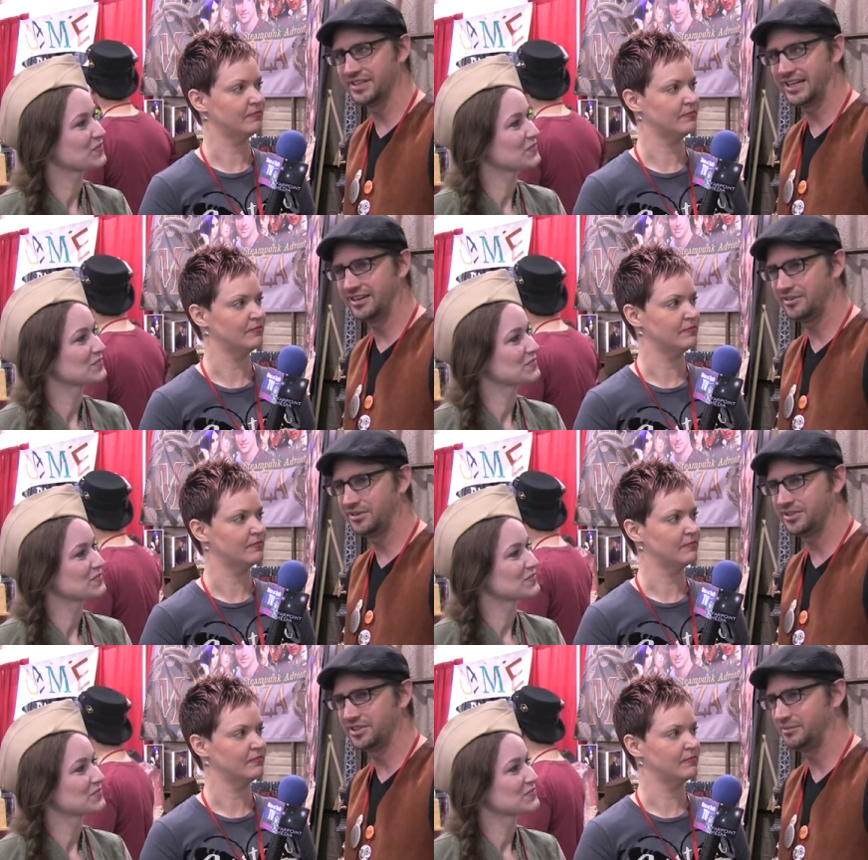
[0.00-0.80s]
Speaker 1: that I
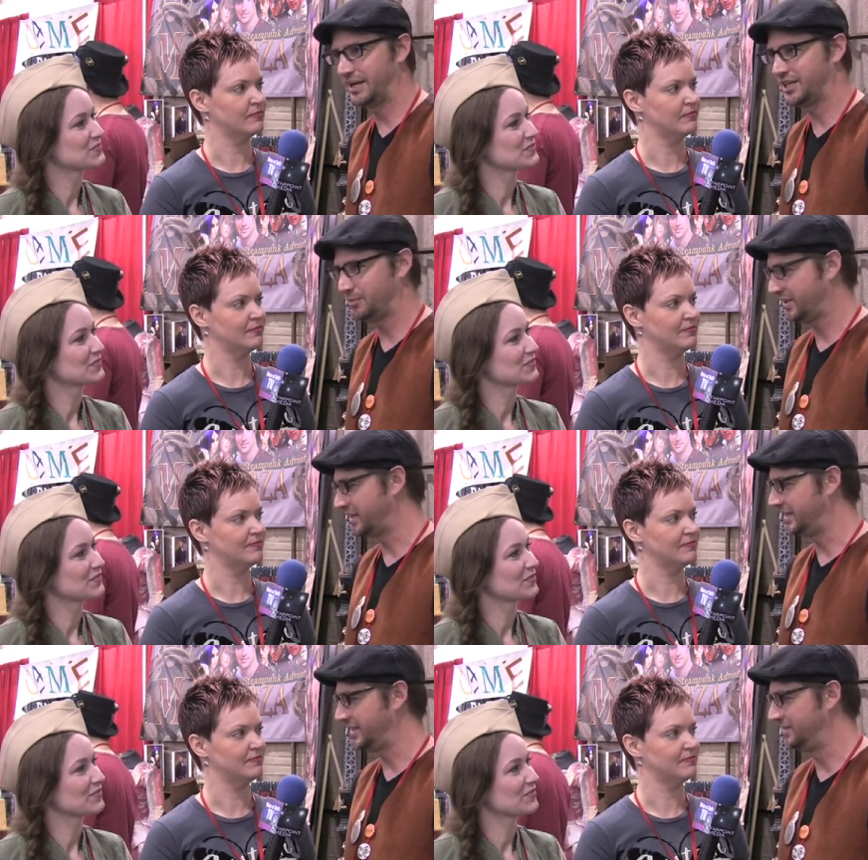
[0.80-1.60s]
was the man to play
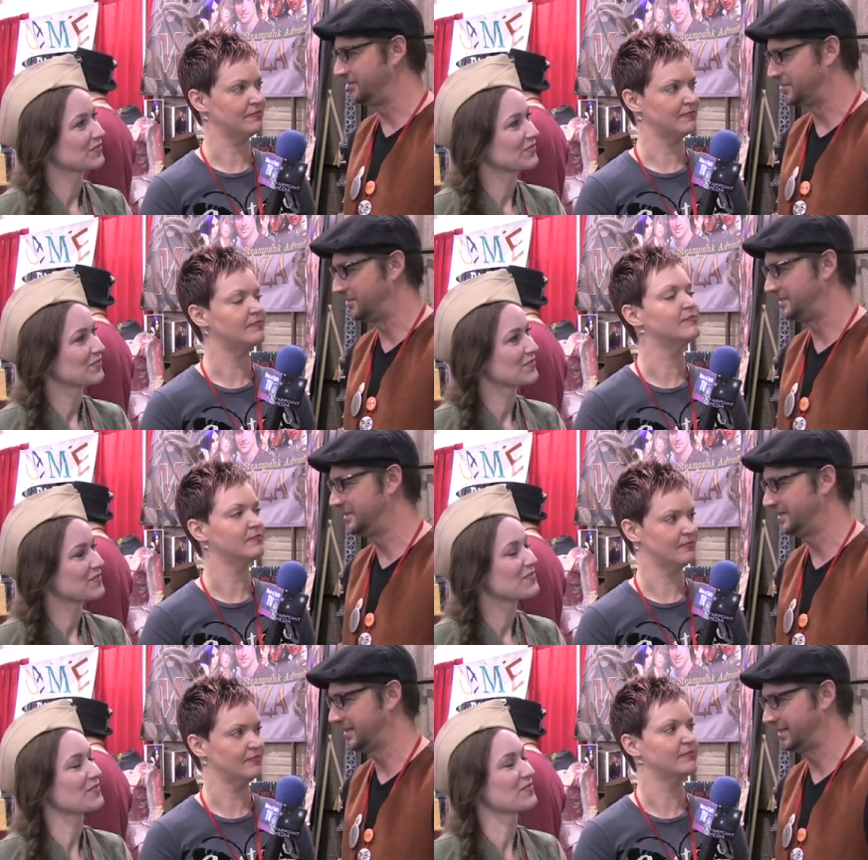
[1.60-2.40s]
the lead role,
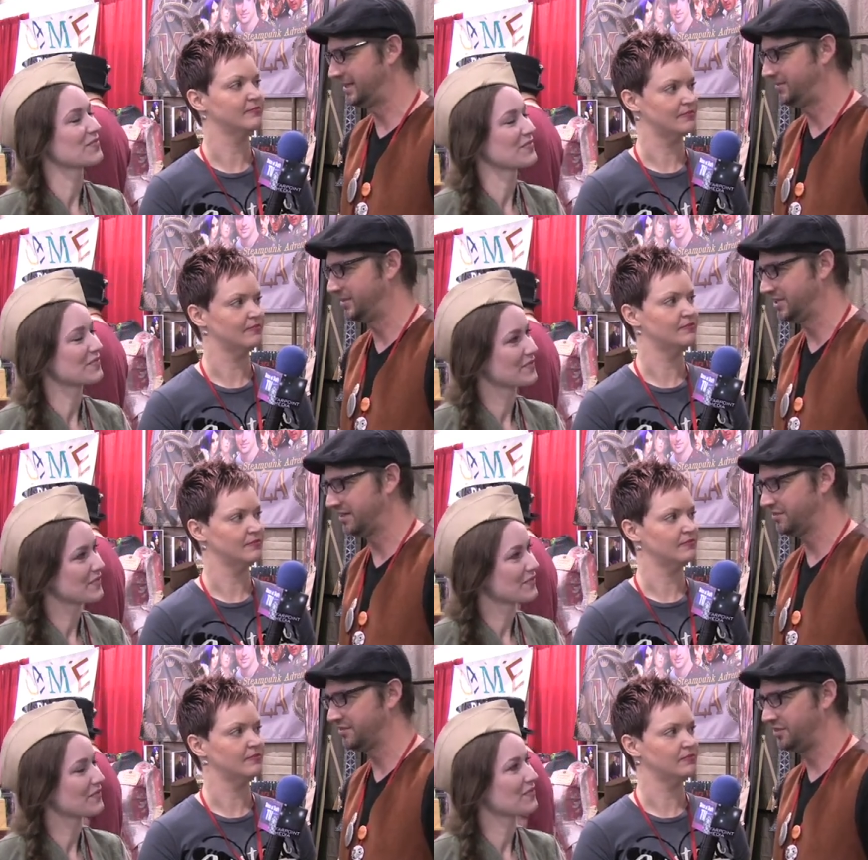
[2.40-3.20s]
um, which
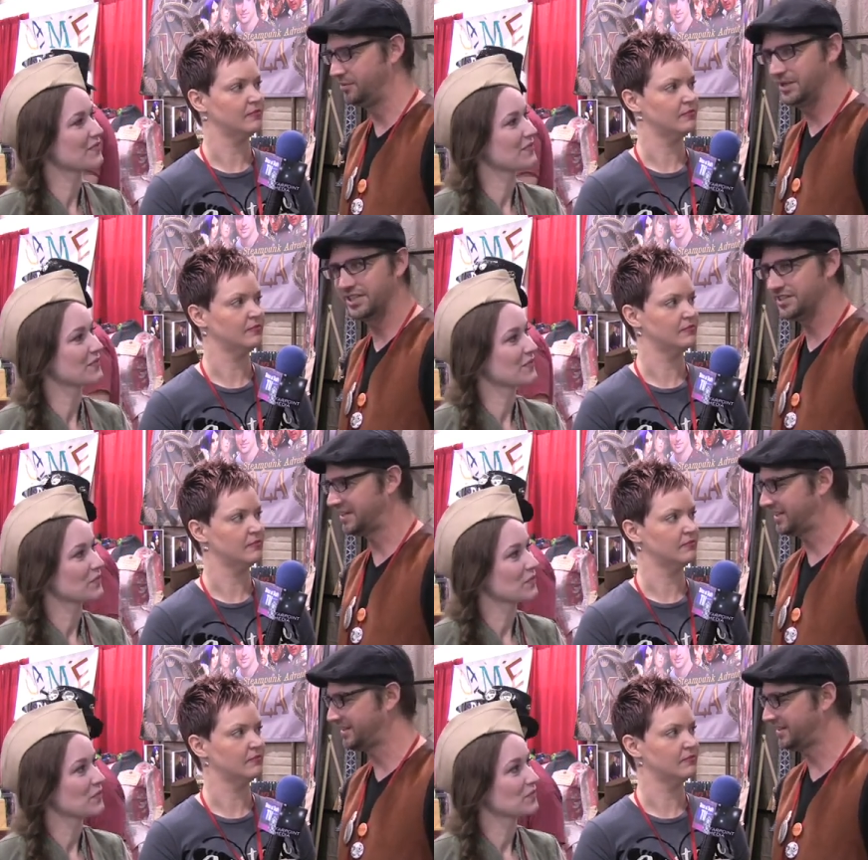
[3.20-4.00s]
after a few weeks
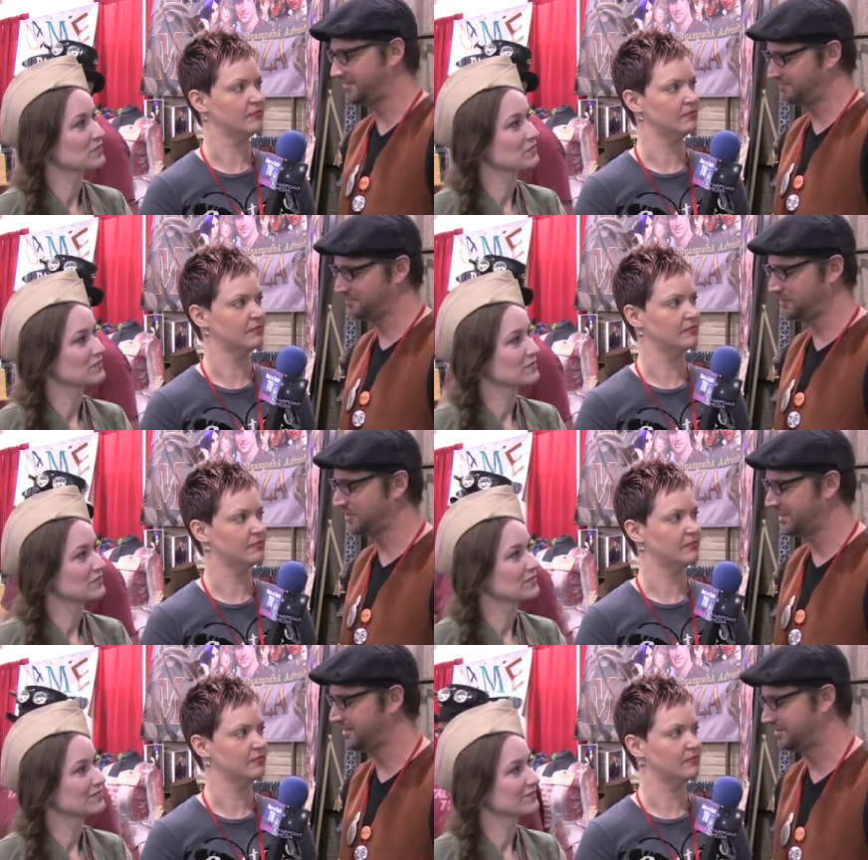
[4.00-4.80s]
uh, that
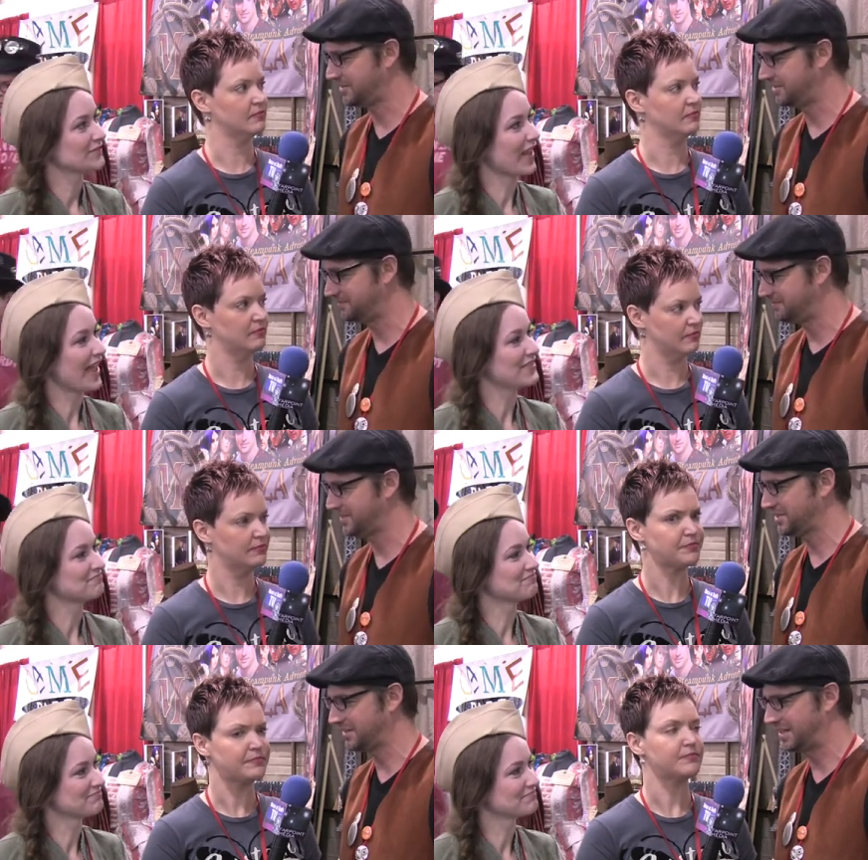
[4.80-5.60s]
worked out. So
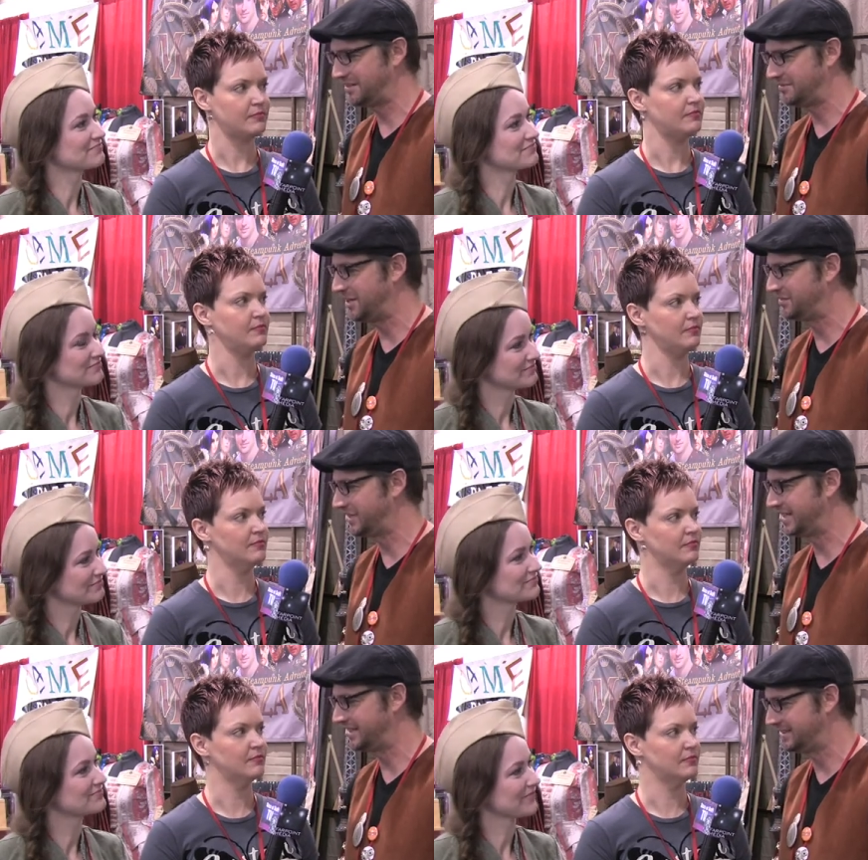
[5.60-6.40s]
that's how I got involved in
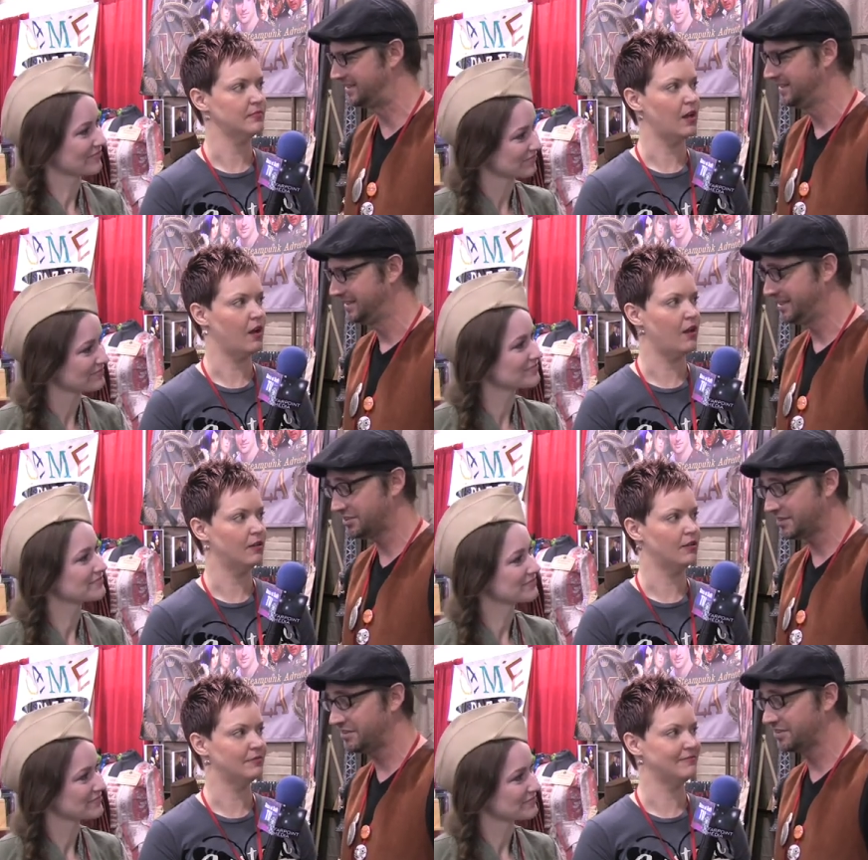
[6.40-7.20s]
that. And that
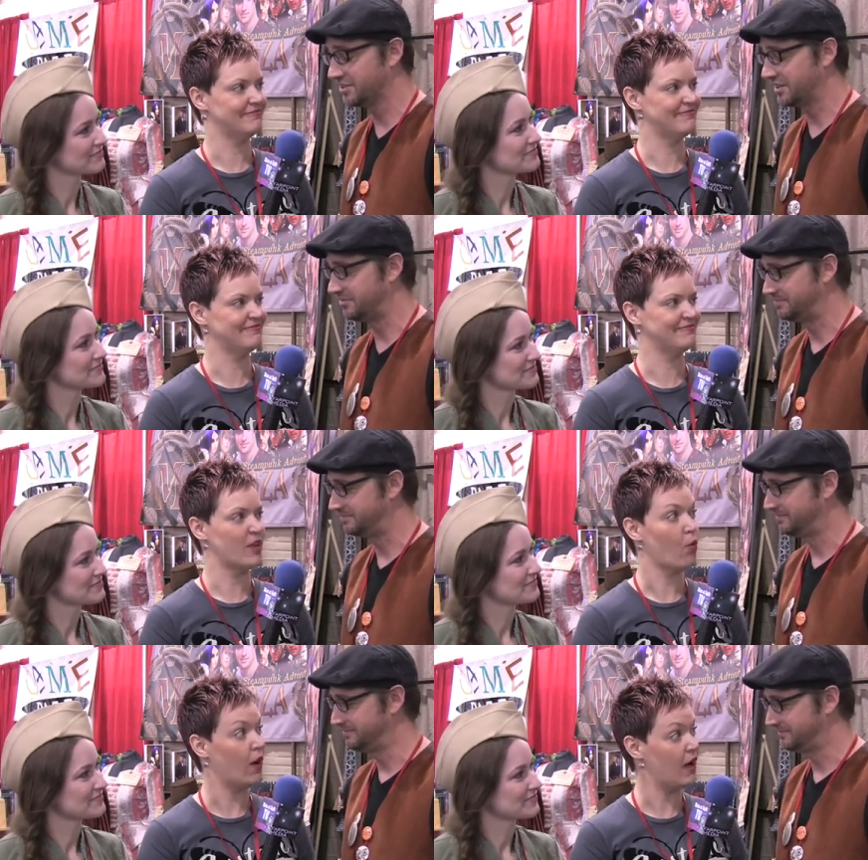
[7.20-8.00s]
was five years ago.
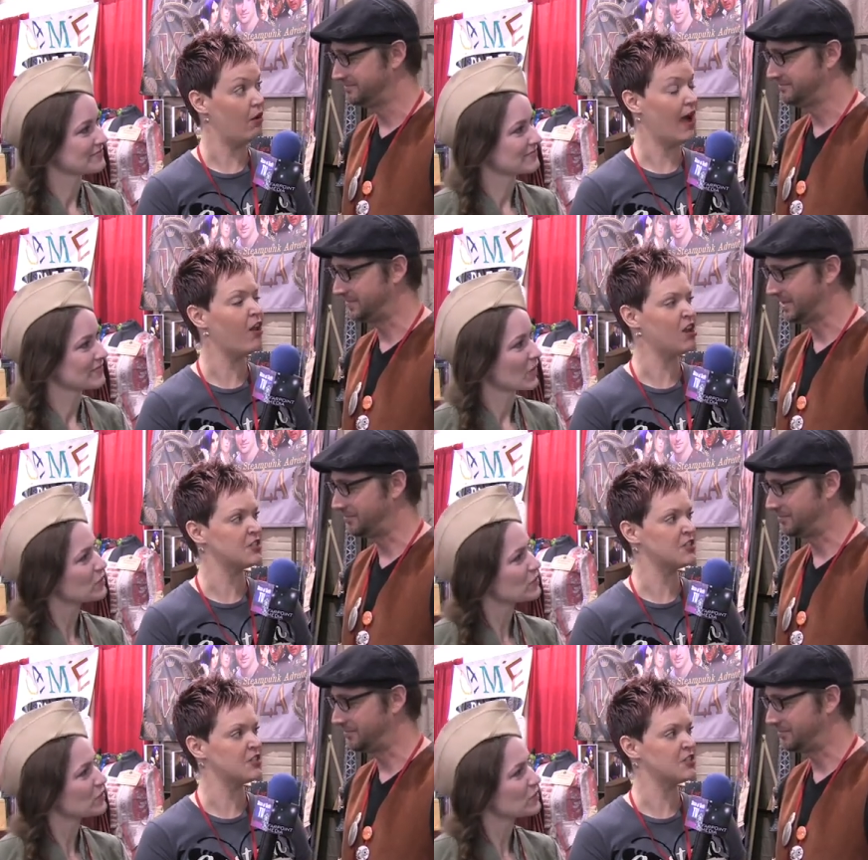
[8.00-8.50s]
Speaker 2: Wow. How yeah. long